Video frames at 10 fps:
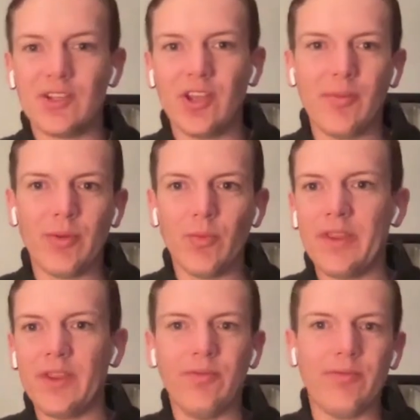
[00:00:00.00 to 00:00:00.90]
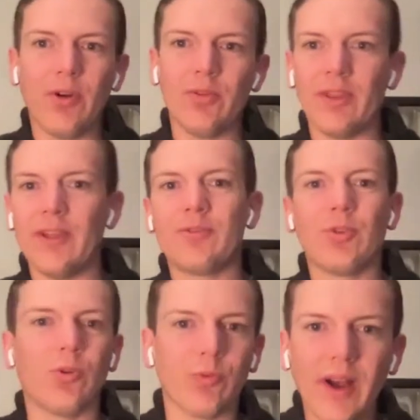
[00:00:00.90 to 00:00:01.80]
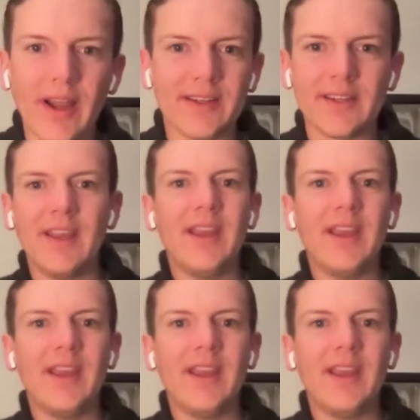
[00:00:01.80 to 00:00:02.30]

determine whether you vote left or right.